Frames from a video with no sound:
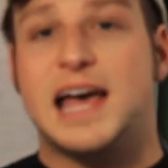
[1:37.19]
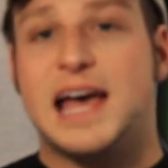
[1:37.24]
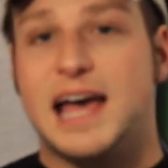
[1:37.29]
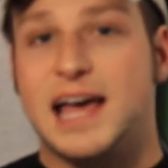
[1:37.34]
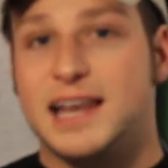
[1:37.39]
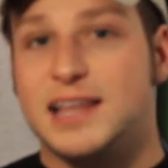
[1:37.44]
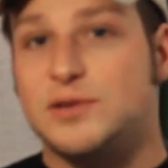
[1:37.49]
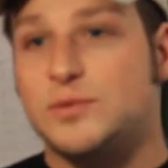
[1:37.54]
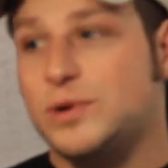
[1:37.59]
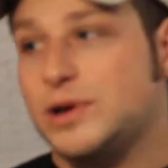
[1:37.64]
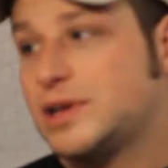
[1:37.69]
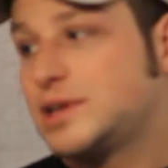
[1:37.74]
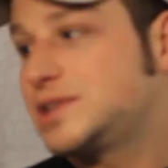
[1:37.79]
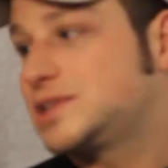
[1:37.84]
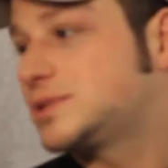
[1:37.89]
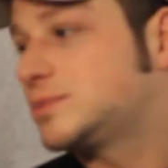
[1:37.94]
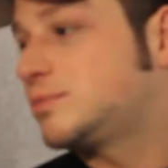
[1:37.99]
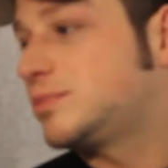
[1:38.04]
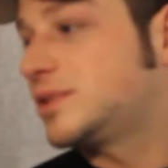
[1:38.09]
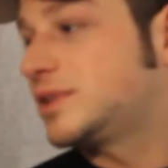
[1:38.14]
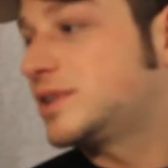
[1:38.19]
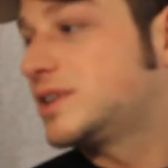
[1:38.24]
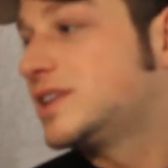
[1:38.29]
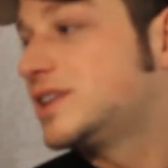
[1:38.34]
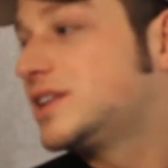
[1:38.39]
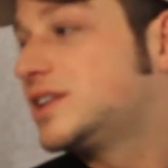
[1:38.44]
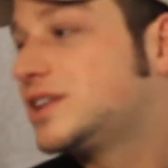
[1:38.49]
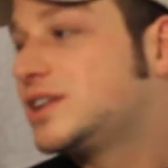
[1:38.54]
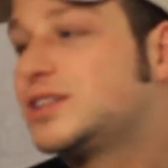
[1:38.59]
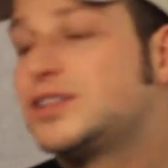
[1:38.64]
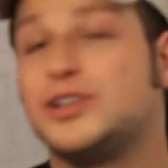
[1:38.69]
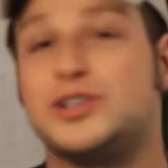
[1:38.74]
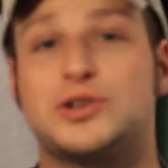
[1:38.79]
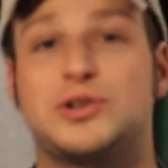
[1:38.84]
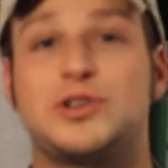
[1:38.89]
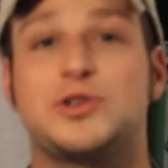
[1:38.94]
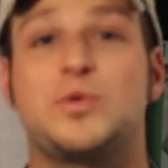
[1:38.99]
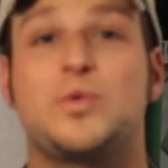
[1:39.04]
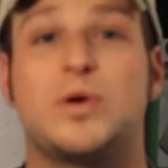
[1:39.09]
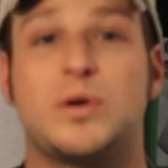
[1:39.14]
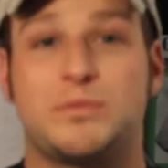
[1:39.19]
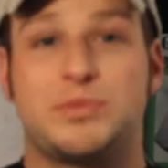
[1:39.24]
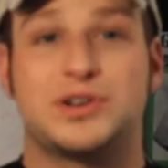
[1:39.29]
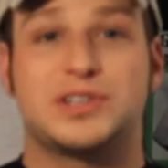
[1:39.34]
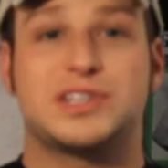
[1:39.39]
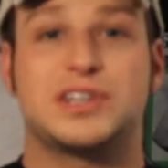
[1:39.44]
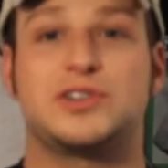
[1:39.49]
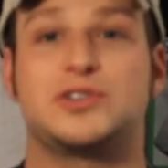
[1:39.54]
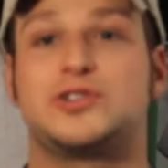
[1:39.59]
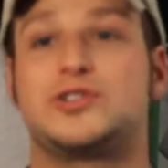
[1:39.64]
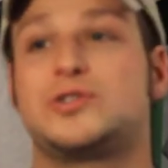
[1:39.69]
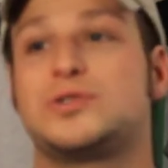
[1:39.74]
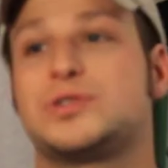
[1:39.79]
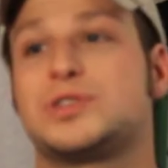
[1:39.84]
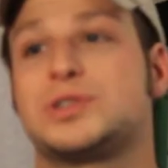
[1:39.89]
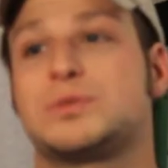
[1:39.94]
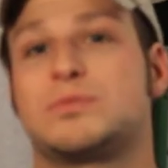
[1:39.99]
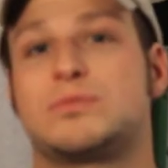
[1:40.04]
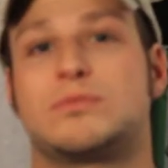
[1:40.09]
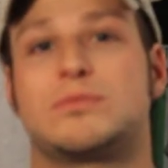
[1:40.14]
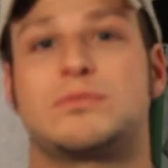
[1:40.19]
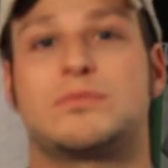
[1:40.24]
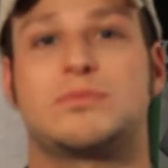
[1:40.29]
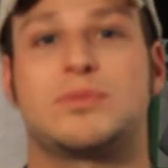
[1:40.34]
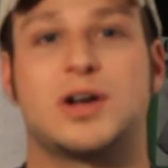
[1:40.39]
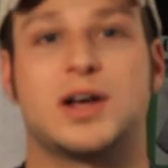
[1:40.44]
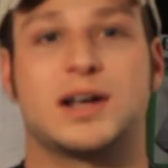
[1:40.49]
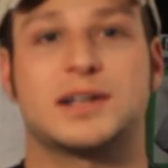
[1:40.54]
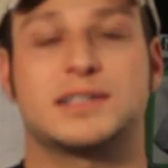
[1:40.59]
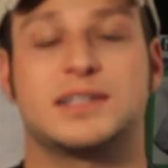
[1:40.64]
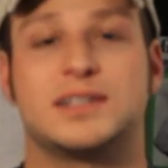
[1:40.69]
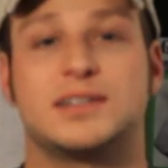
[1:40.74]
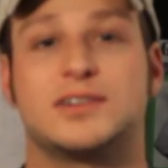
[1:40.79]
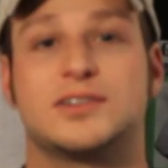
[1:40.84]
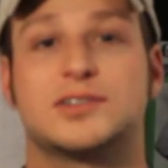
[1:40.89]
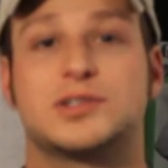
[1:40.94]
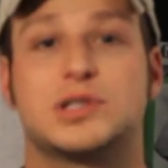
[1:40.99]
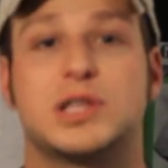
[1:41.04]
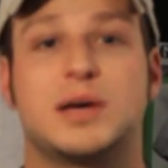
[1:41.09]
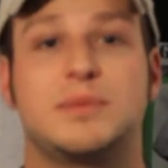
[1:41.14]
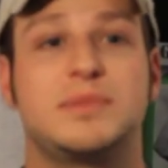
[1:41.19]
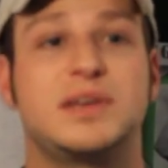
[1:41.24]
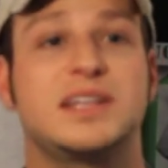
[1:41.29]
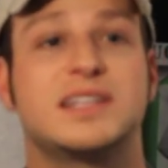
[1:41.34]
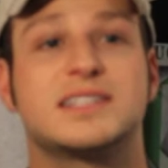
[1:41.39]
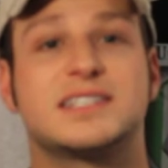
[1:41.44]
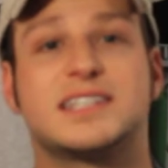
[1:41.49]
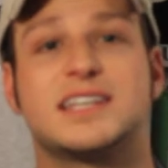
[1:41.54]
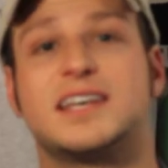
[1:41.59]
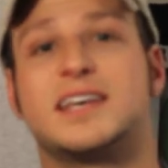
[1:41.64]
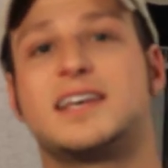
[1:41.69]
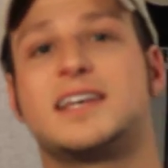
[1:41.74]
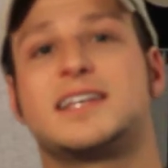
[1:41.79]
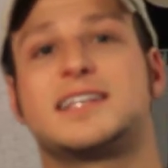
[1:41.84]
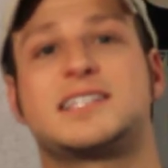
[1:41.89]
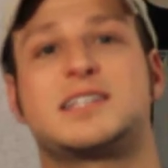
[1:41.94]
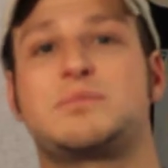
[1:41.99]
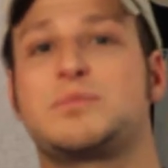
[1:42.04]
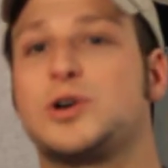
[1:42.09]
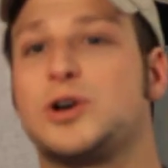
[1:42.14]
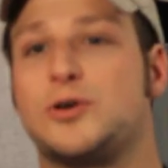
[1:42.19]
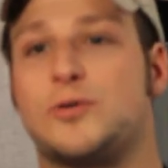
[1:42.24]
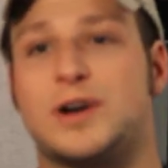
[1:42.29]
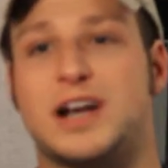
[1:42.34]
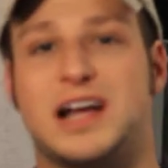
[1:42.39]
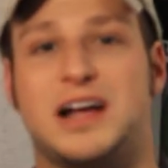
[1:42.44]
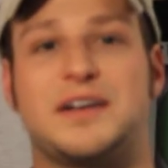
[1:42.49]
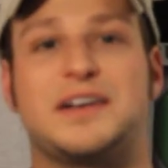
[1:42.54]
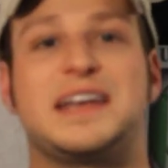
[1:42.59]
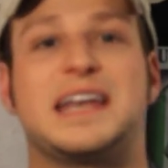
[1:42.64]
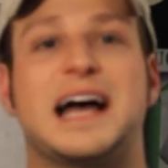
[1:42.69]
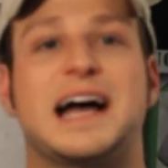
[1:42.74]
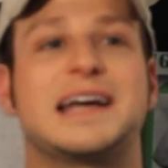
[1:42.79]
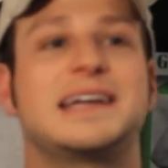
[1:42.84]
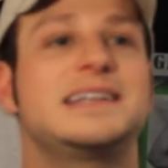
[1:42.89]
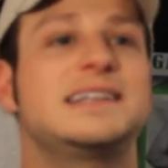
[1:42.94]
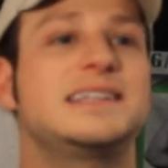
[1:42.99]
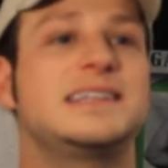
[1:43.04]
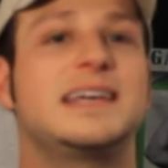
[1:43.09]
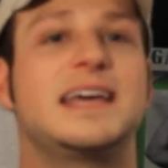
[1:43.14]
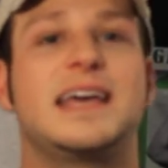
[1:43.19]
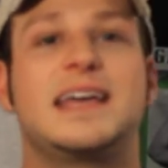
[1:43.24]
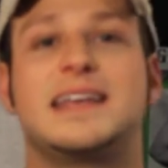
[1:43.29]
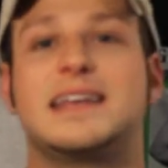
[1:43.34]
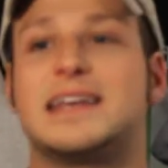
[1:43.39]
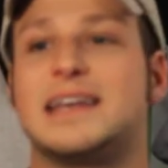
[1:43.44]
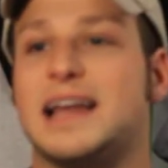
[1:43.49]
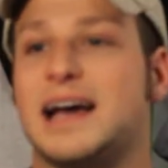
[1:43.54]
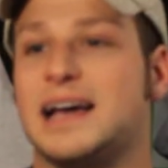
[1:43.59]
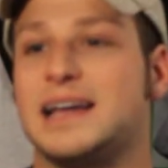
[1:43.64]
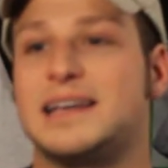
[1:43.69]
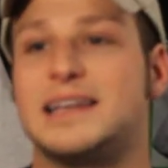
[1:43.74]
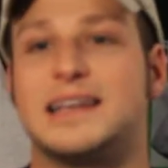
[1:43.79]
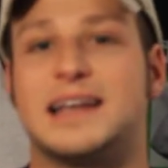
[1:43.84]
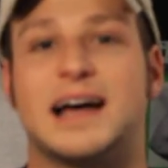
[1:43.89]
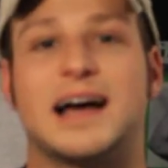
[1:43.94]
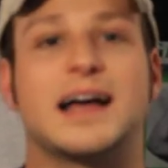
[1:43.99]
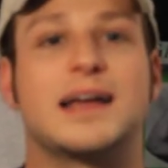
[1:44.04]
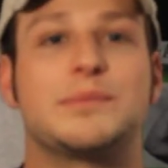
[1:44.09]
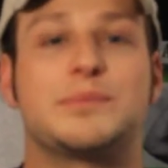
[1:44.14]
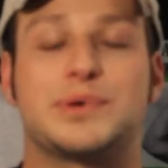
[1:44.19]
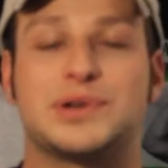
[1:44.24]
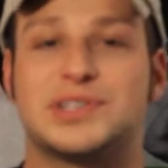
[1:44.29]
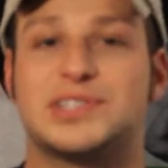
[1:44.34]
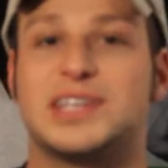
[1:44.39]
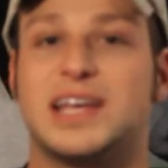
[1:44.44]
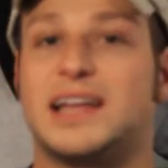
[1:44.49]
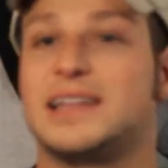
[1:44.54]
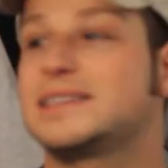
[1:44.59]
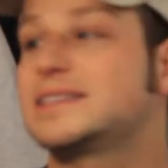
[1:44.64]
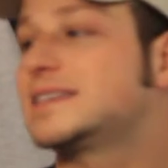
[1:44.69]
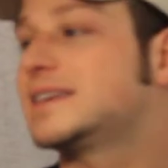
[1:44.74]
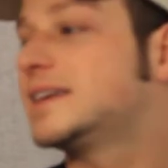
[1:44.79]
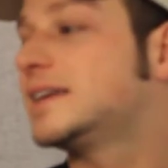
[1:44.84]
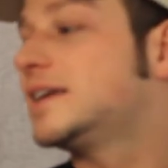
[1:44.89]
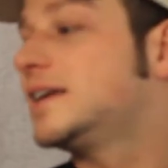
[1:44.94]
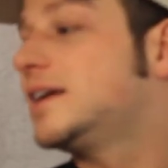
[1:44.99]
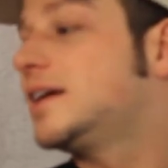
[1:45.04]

anyways, but there's only 1% juice product in here, so that means somewhere around 98, 99%